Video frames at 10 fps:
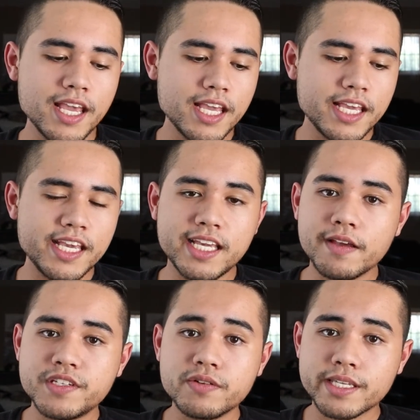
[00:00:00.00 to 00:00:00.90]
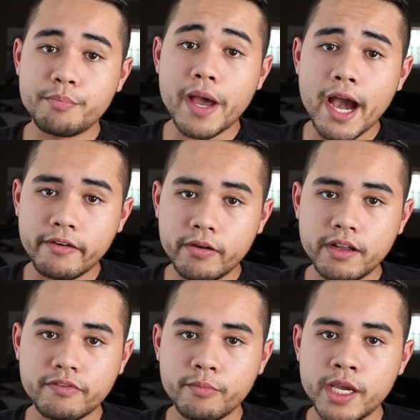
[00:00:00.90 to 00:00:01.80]
He gives you some background
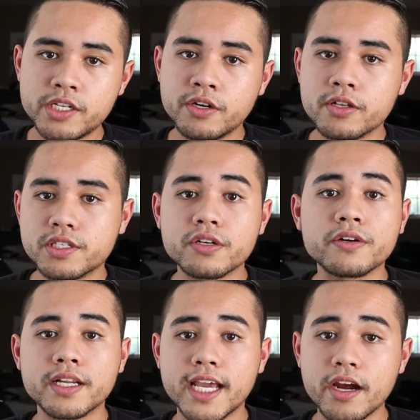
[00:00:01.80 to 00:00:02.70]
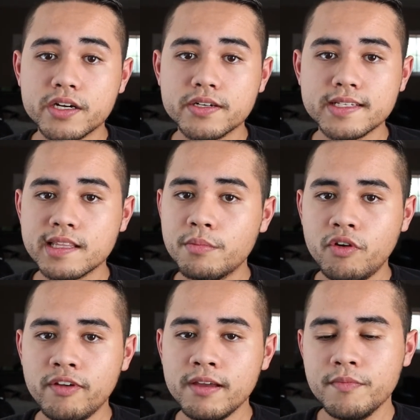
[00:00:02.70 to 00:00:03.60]
information on certain characters in the
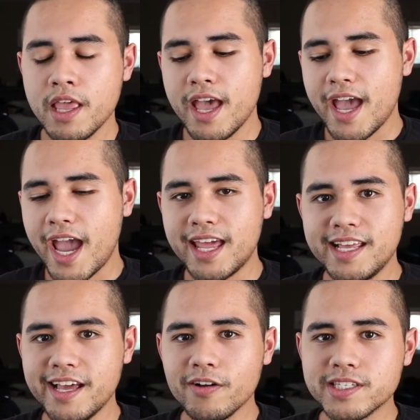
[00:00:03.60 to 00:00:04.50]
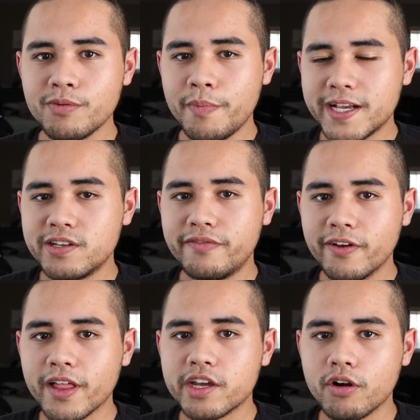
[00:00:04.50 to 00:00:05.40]
movie, and he also makes you feel
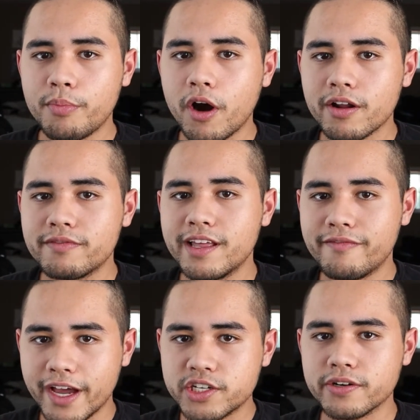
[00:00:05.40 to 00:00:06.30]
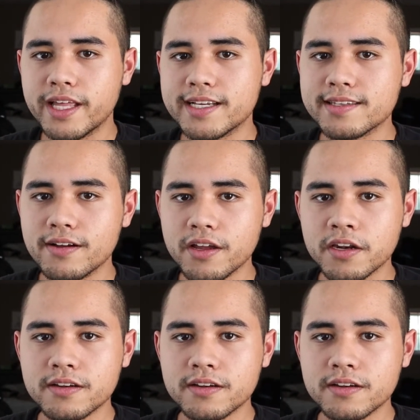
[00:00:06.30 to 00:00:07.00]
like you're a part of the adventure that he's on.